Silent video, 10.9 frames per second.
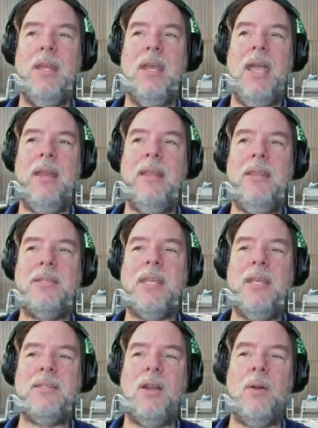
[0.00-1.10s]
And in this
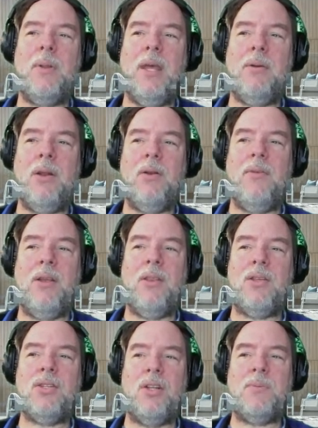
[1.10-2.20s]
case, on our playground over here, the
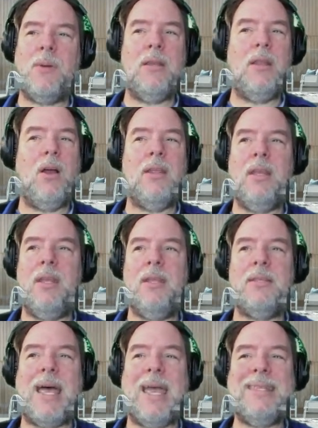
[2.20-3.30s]
search button
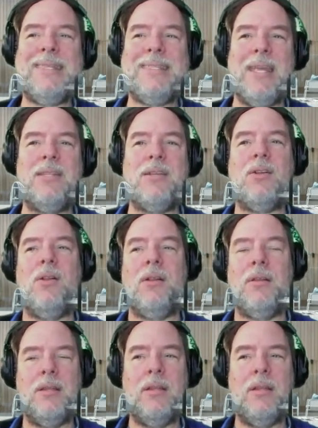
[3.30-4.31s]
is identical.